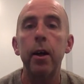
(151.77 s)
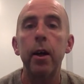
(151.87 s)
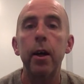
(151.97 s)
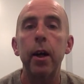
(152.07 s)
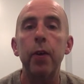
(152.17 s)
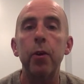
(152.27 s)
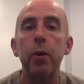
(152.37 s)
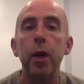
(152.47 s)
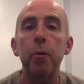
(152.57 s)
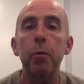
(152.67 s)
And so
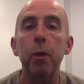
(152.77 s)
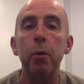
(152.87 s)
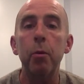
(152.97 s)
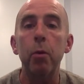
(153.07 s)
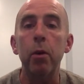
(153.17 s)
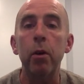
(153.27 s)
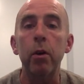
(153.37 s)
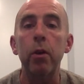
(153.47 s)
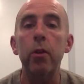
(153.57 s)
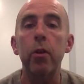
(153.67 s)
HamSmart was born,
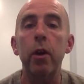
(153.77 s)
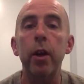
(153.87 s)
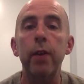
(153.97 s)
starting